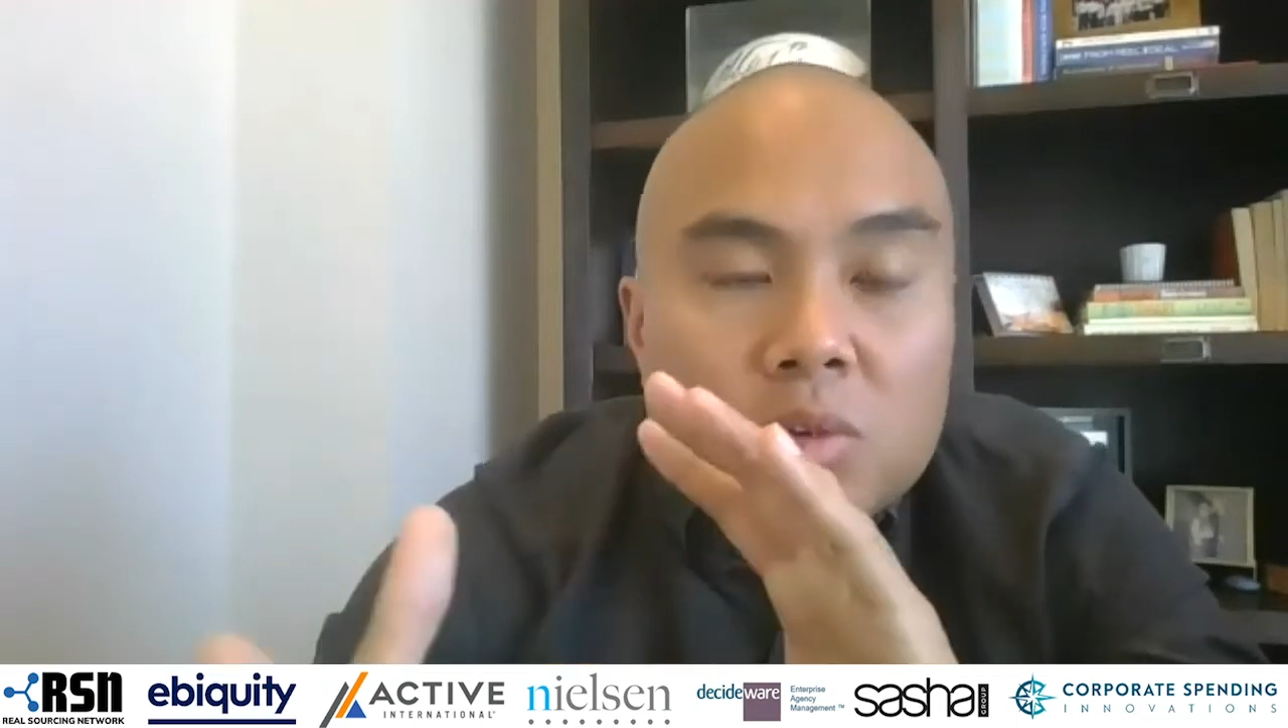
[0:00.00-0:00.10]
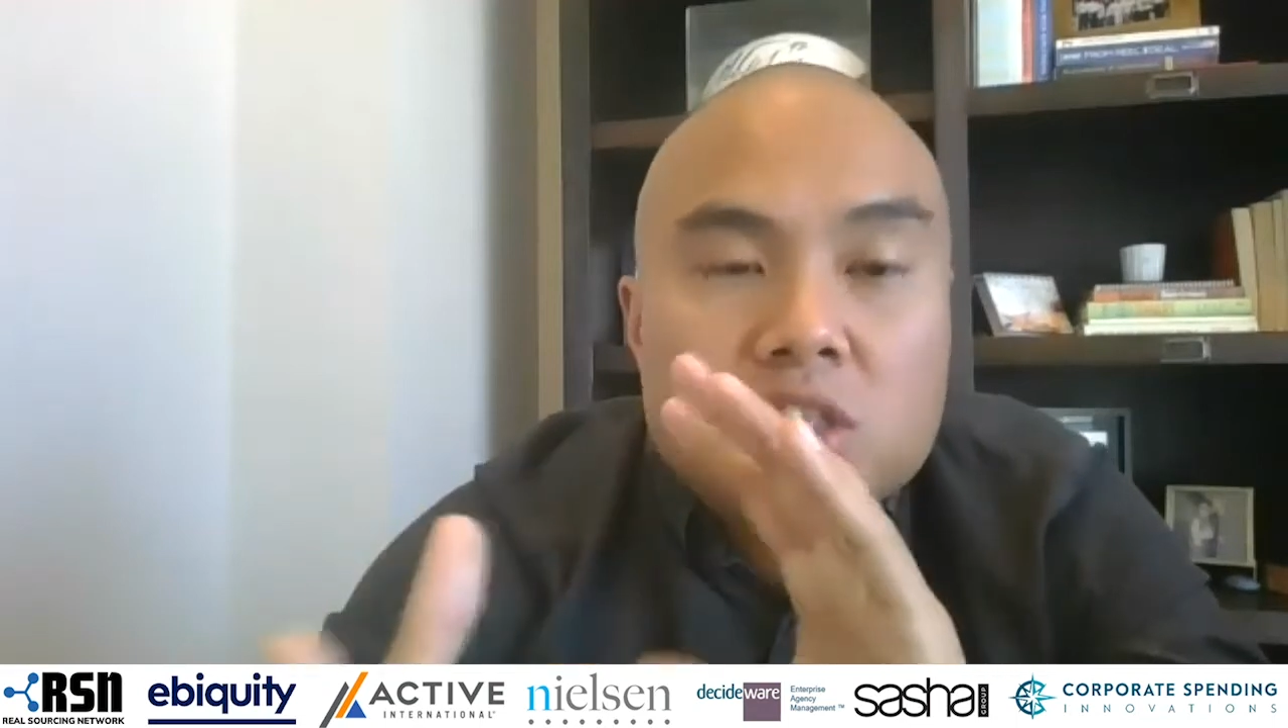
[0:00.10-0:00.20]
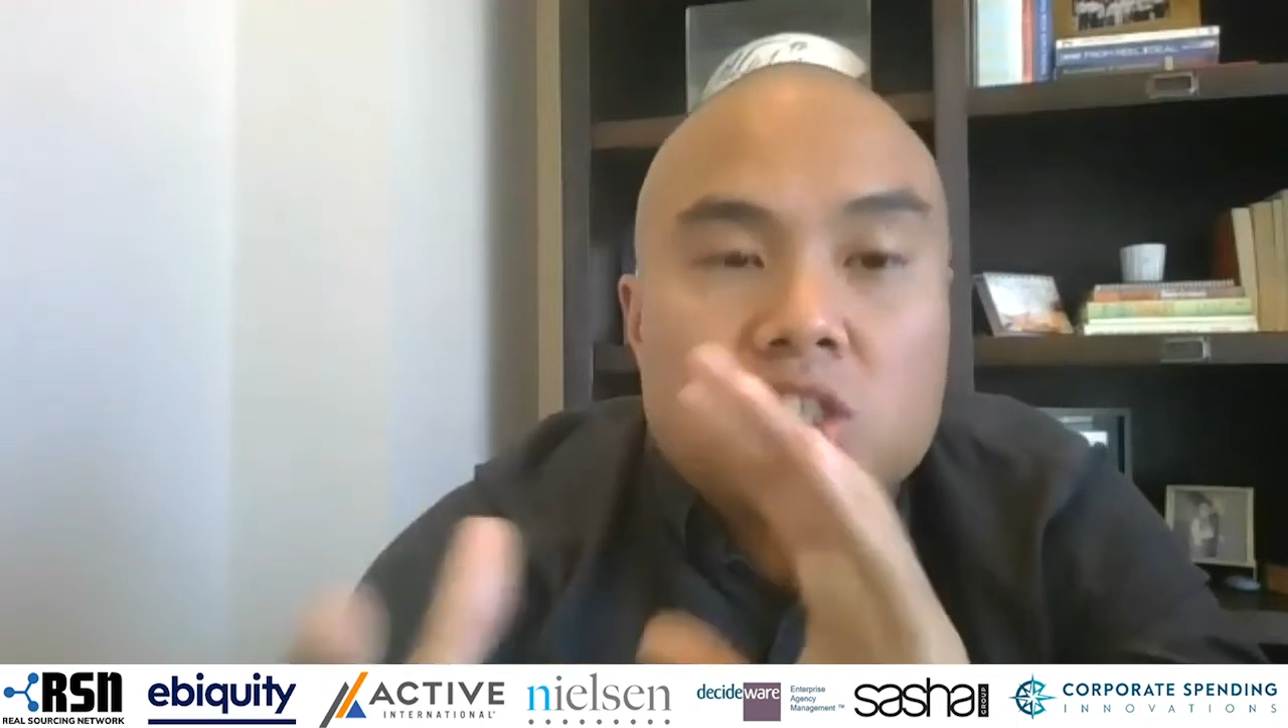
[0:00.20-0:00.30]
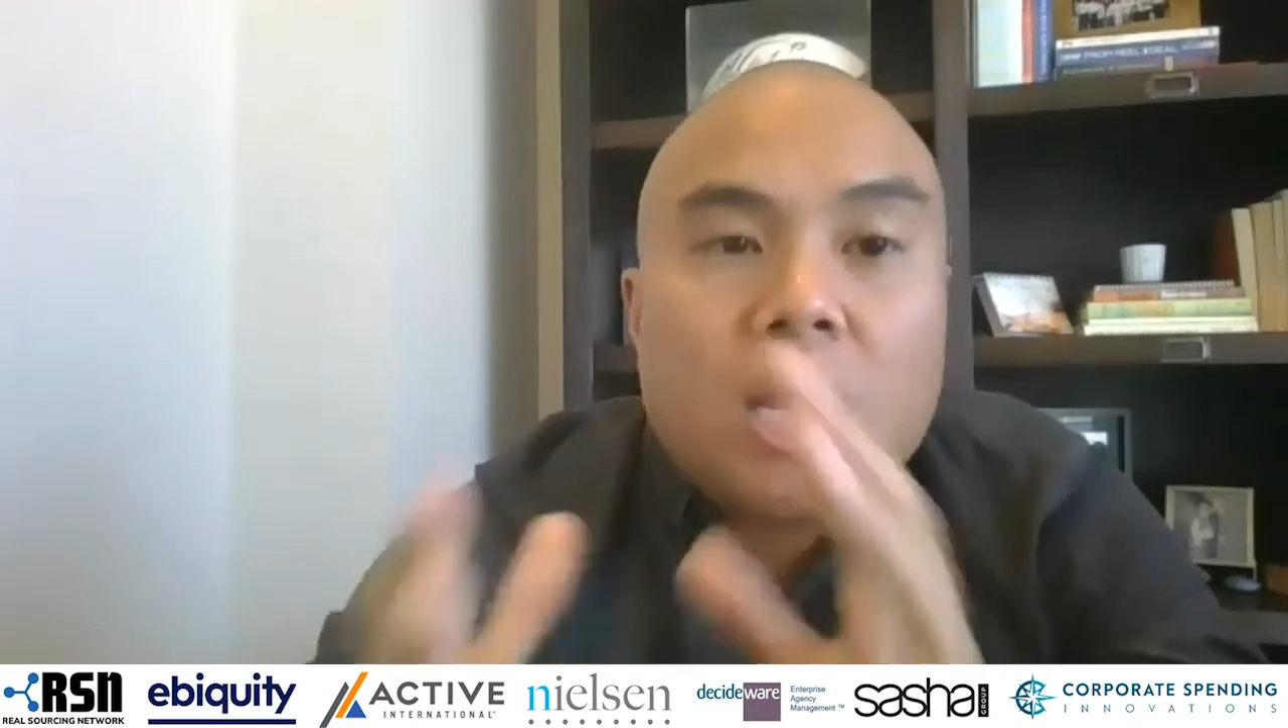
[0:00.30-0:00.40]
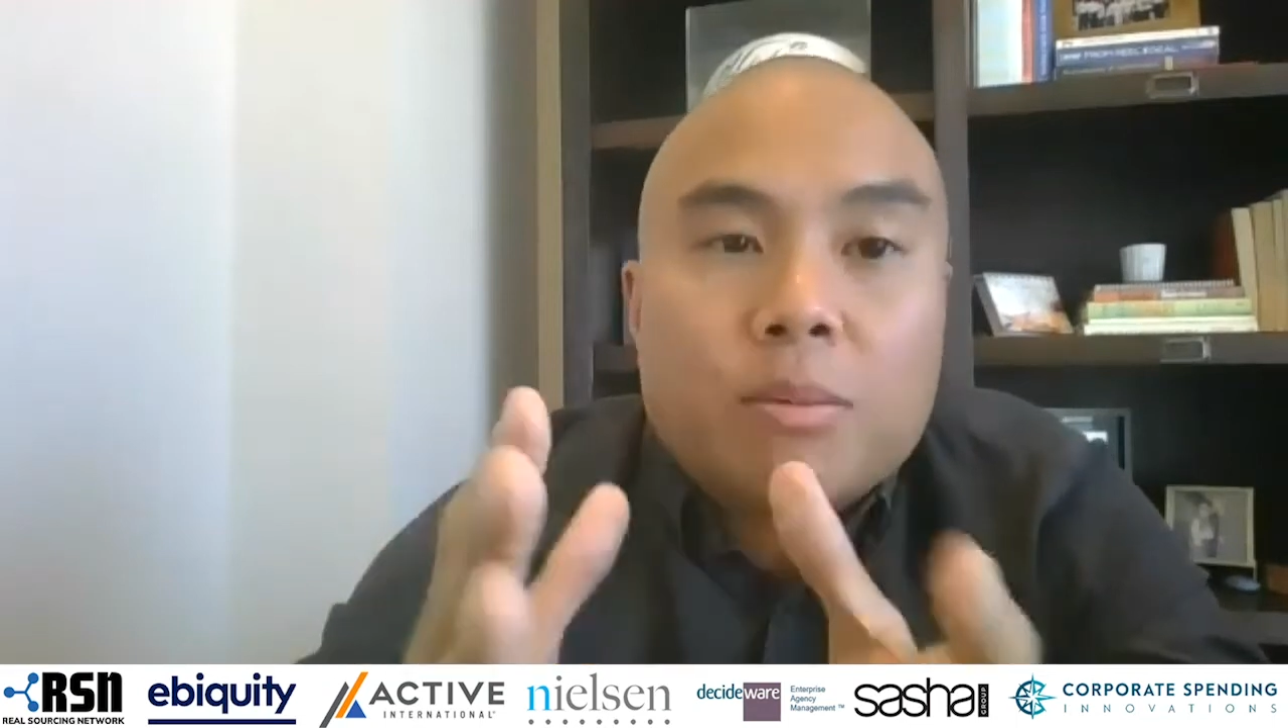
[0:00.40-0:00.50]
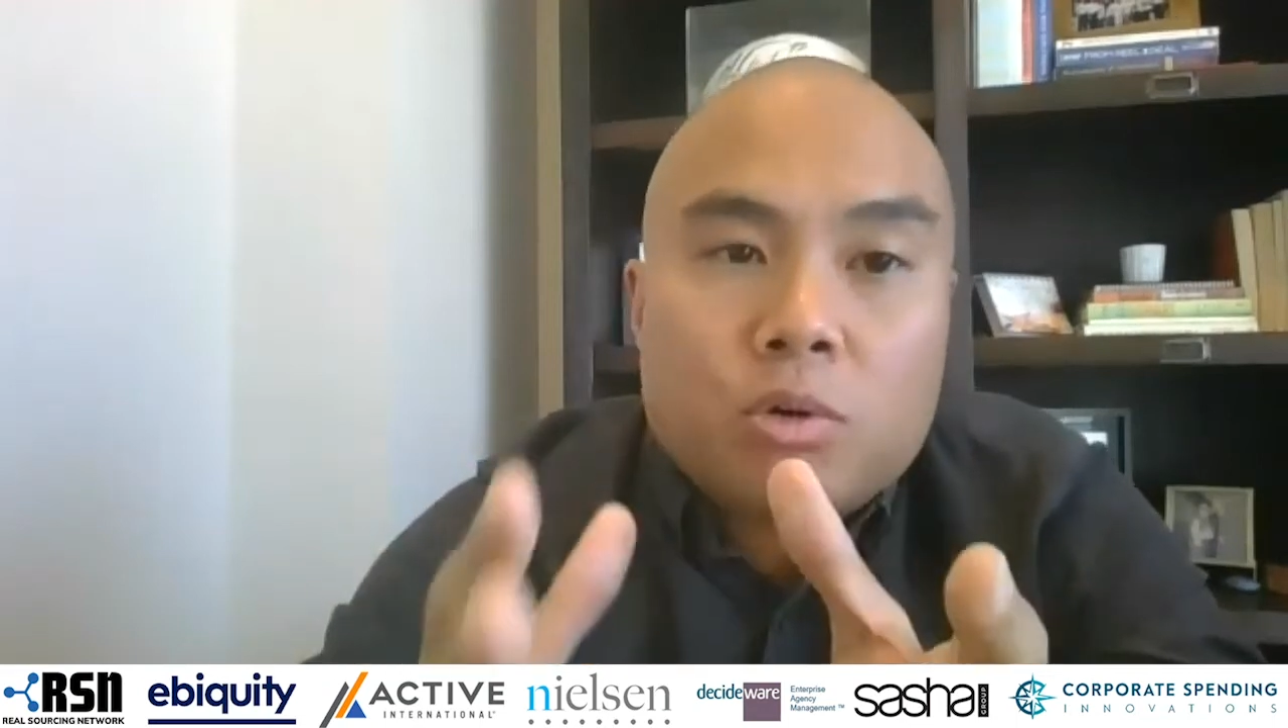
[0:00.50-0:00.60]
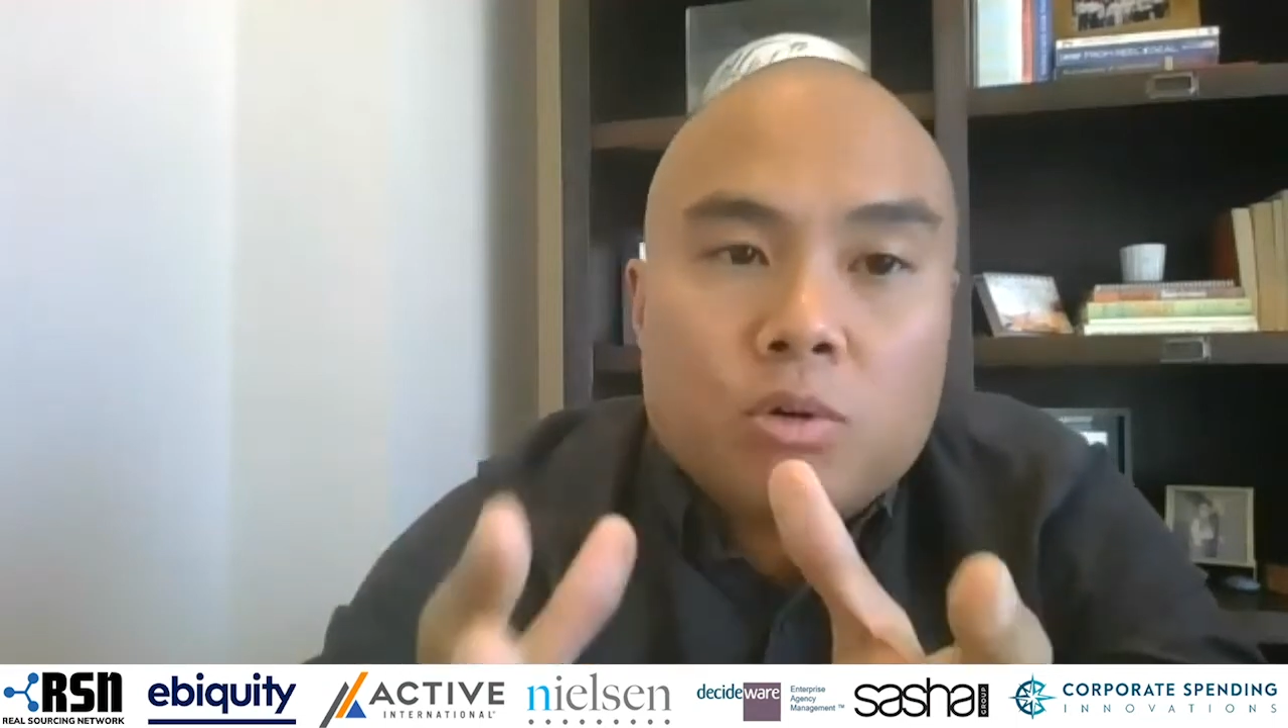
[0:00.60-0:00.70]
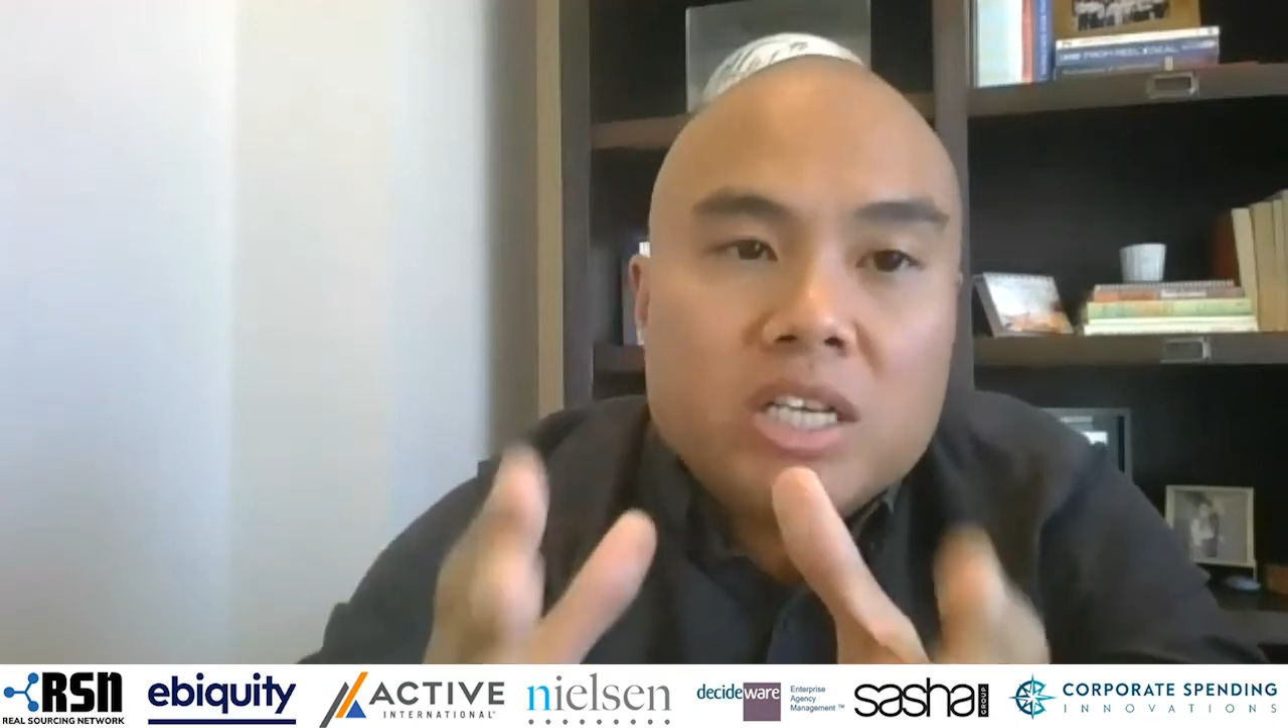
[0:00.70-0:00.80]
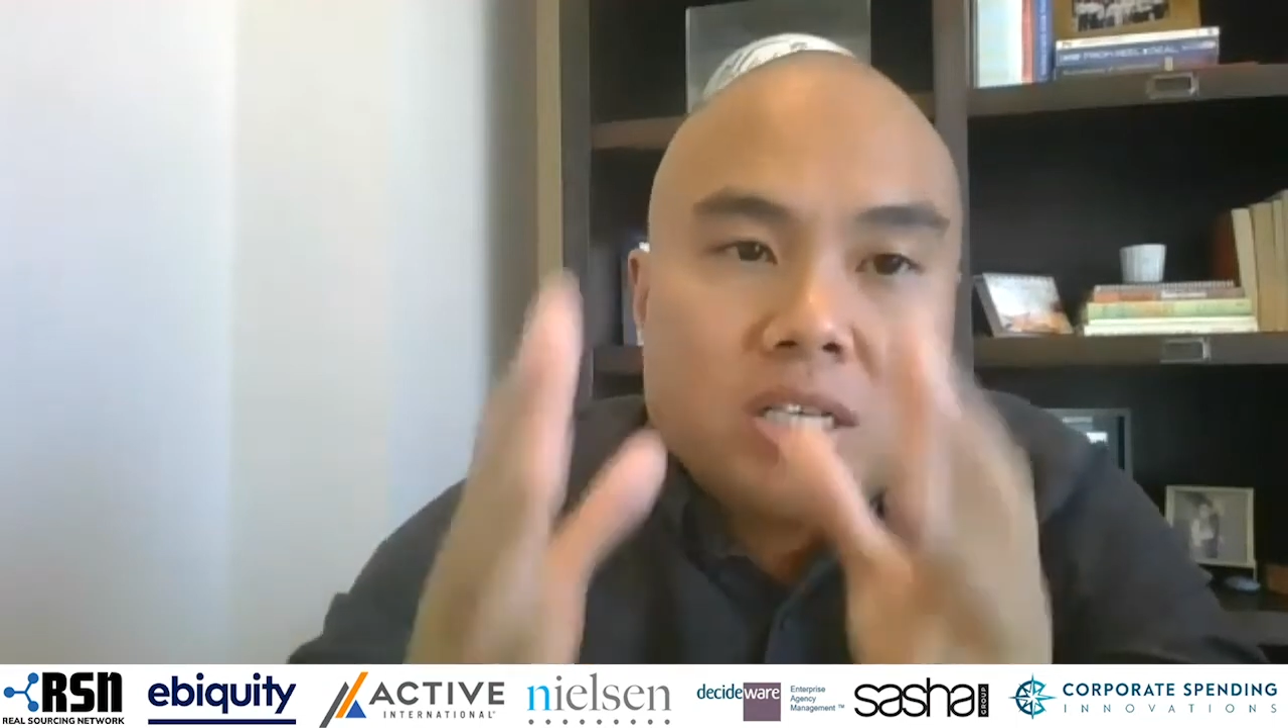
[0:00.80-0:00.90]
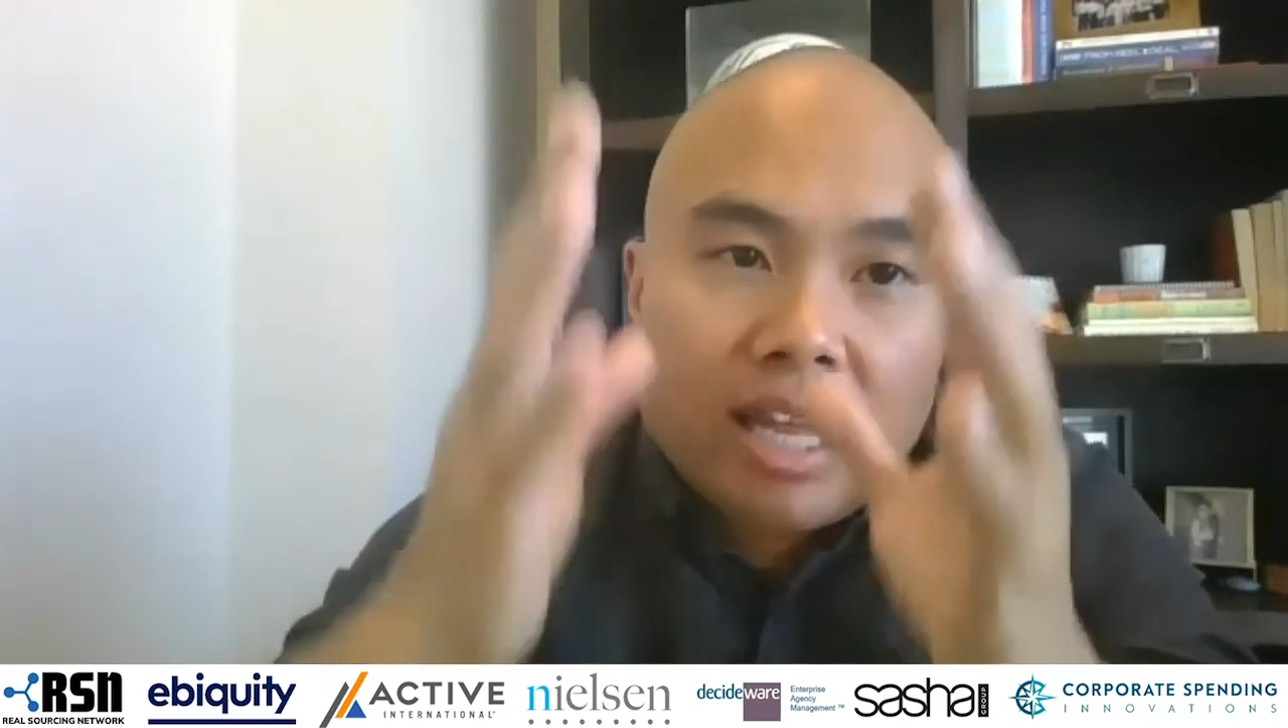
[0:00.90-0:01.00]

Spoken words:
job creation